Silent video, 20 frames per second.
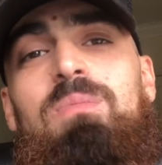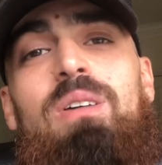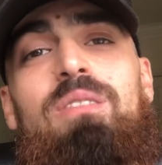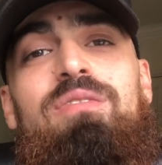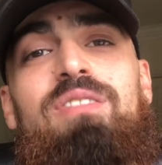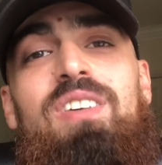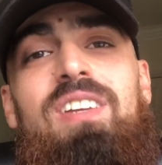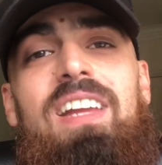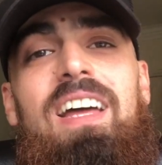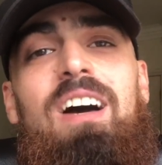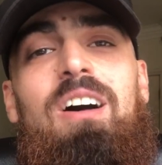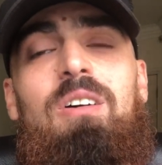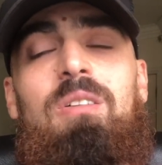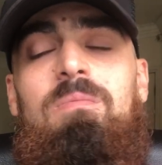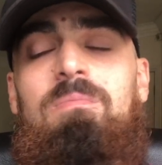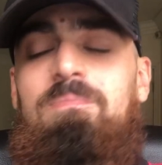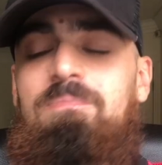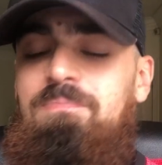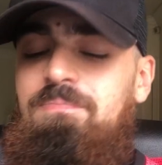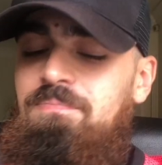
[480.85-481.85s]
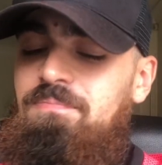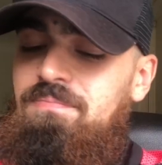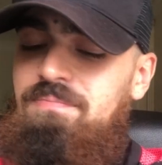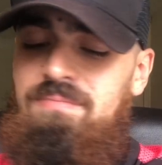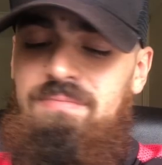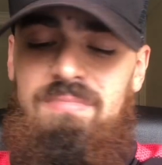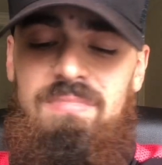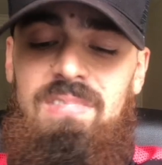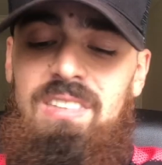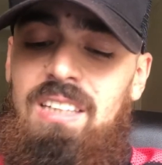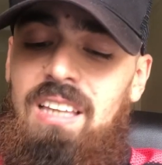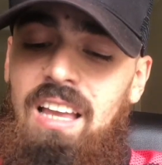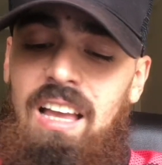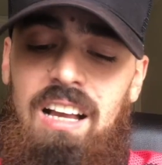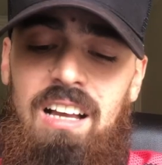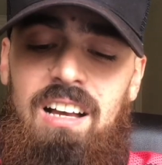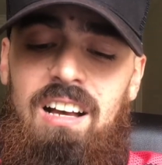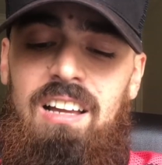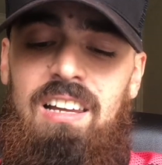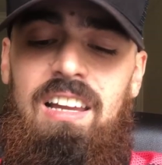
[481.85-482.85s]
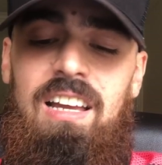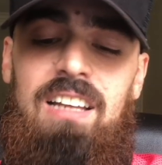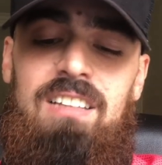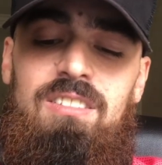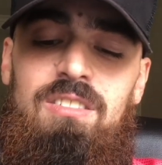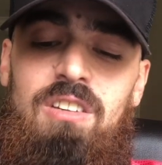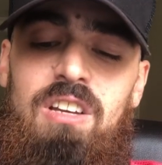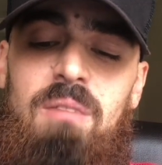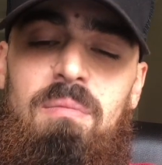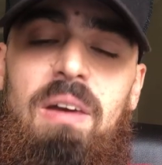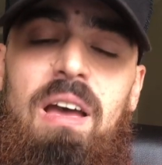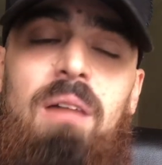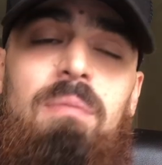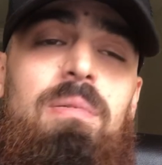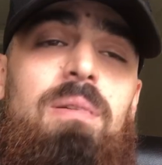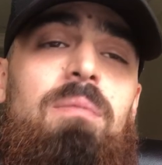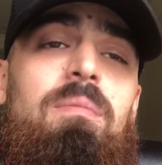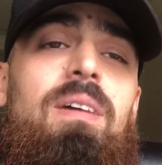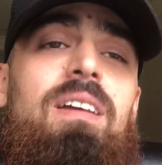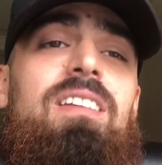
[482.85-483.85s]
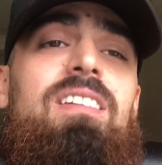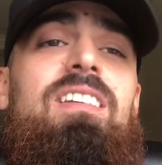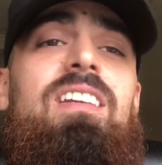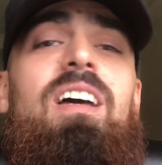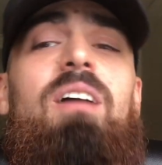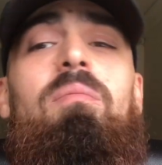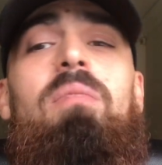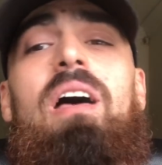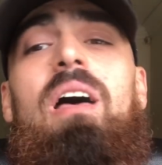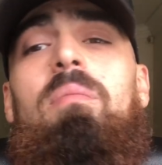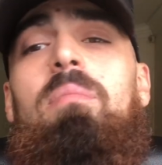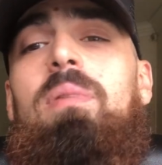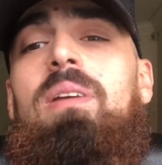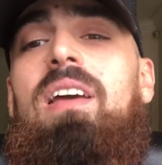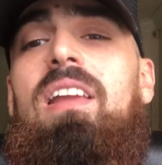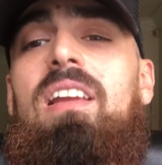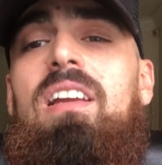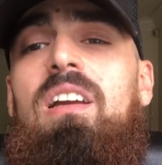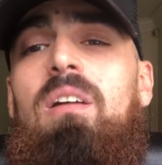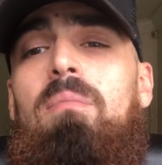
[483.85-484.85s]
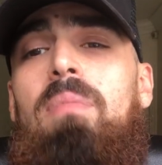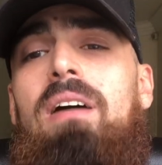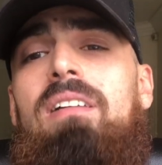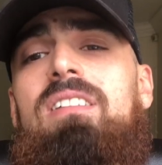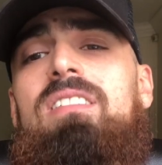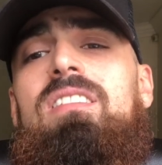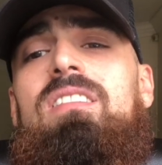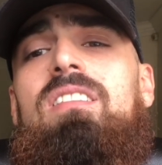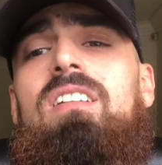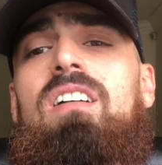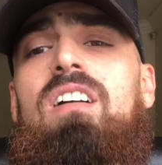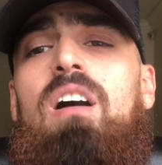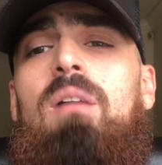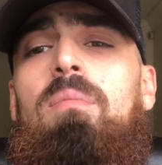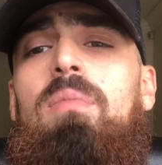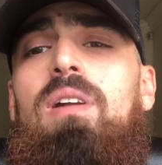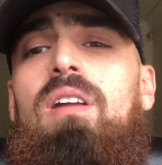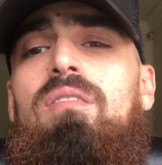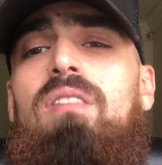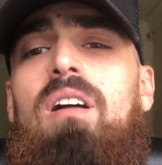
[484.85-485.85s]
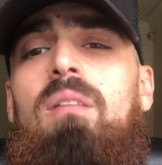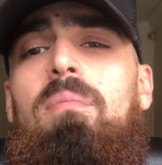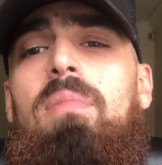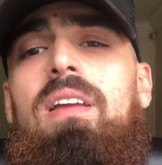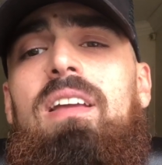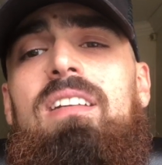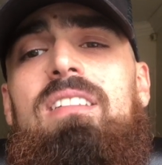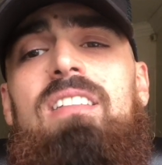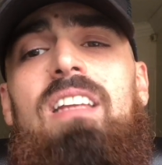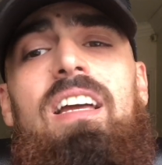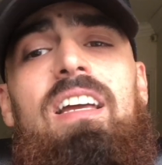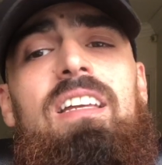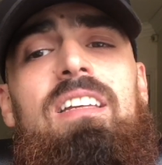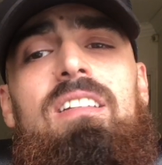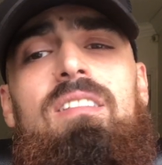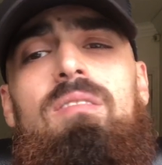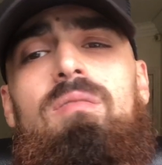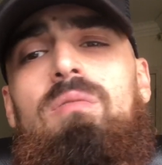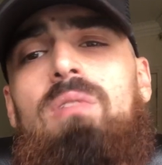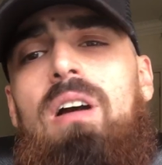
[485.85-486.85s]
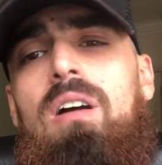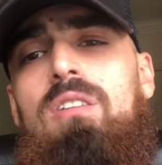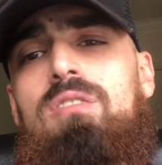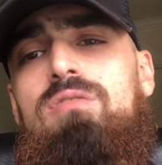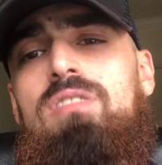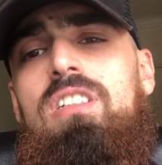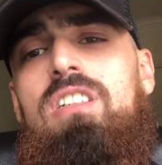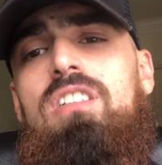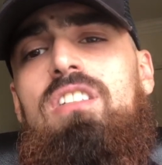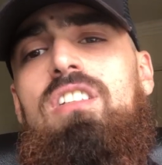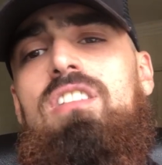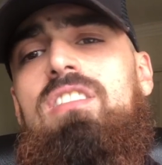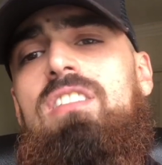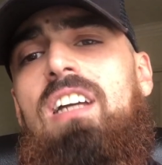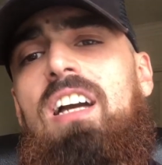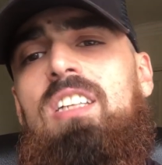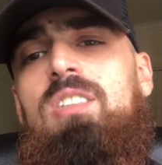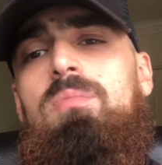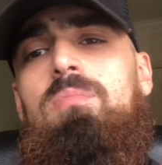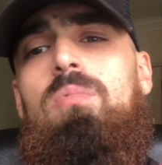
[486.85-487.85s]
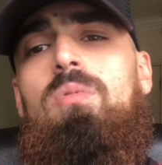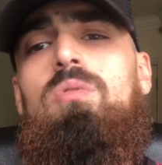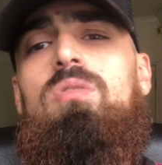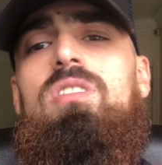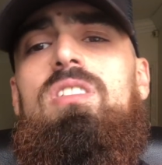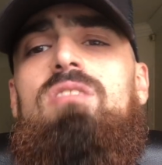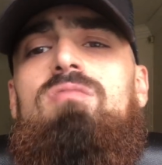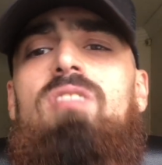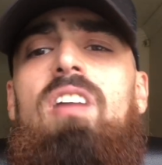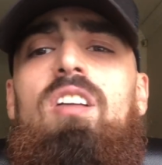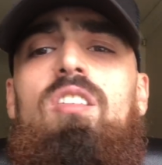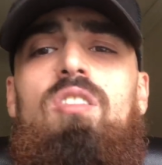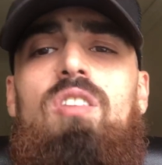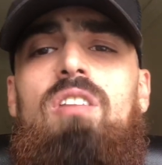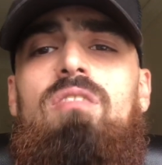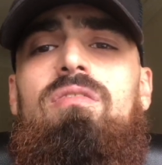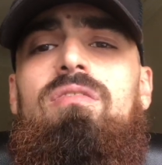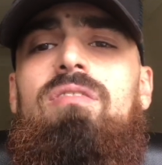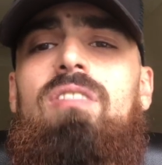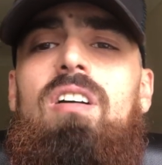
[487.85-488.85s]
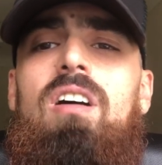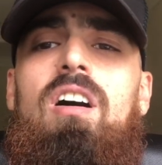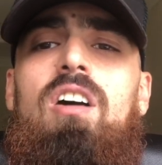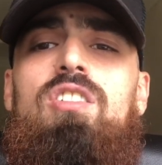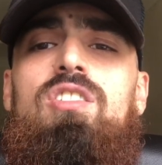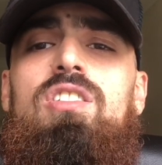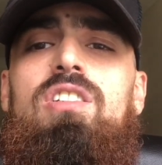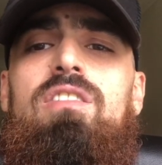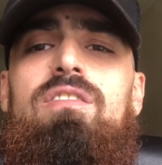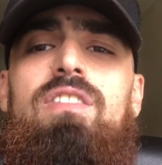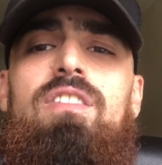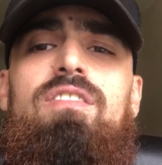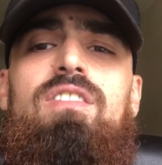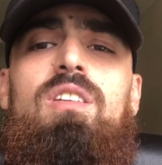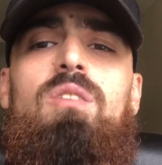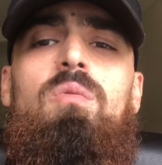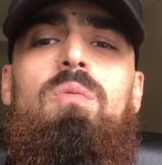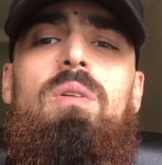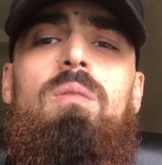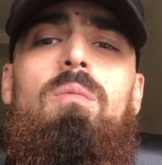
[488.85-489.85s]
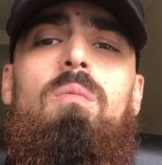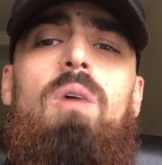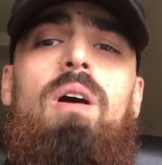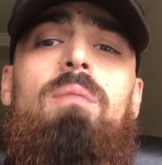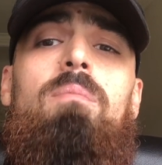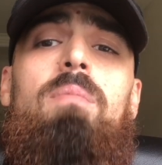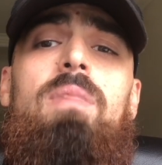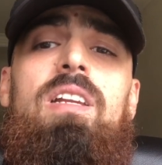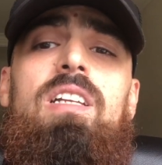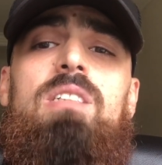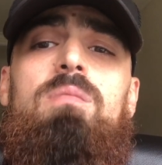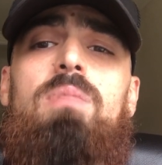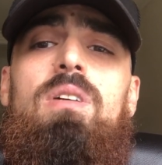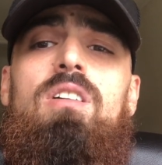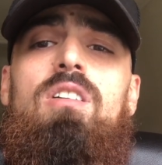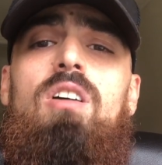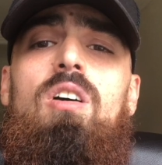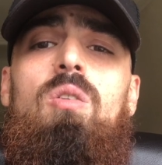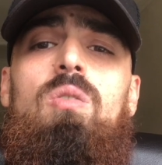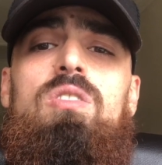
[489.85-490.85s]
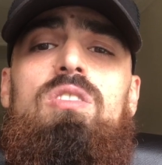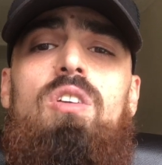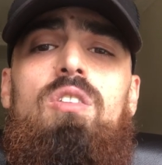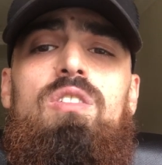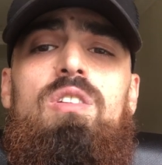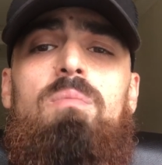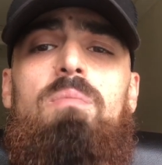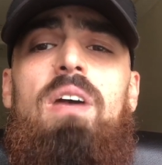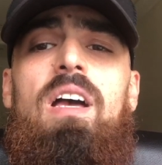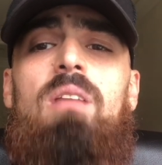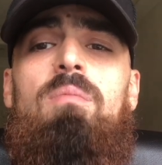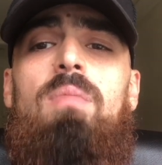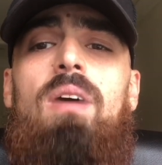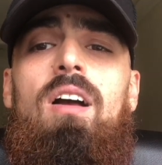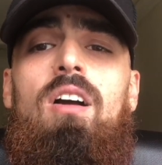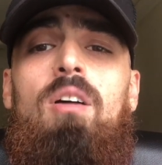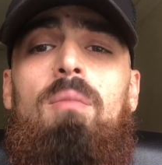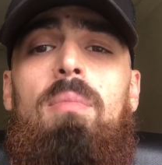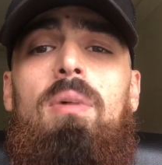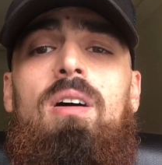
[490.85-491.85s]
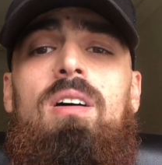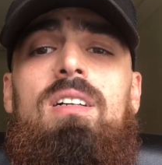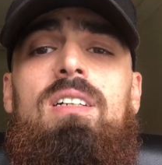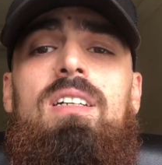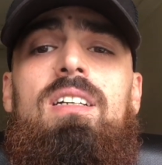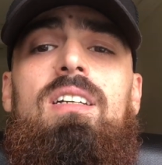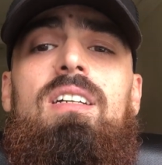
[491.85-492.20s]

But for now, I can't lie to you, I'm happy, man. I'm happy. And in comparison to a couple of our players, like I was reading on Sky Sports, his record of 151 minutes per goal is only bettered by Aubameyang.